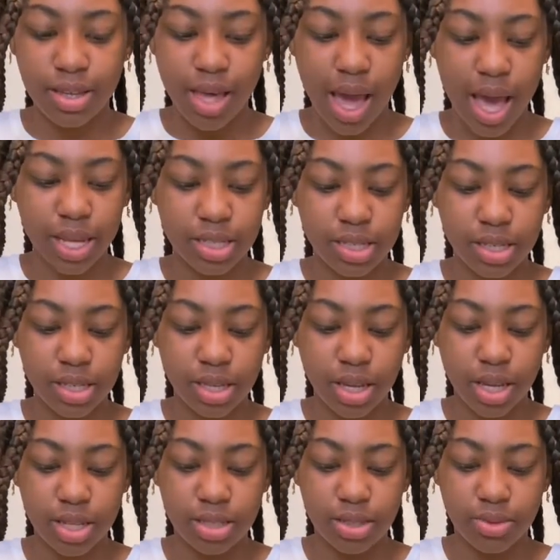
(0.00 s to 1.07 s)
Actually,
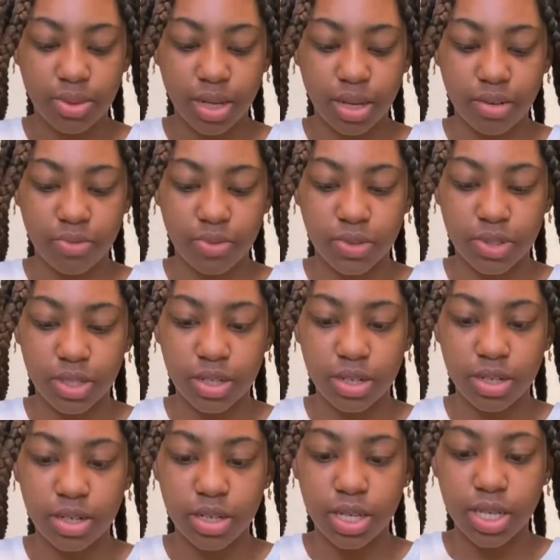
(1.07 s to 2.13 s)
I don't know how to fold it.
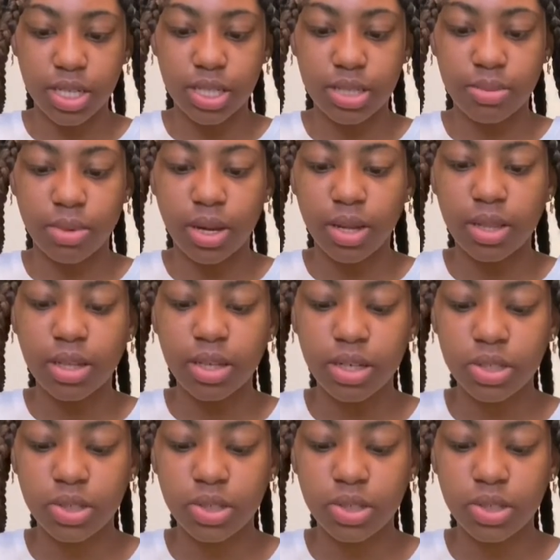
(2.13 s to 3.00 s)
It's smaller,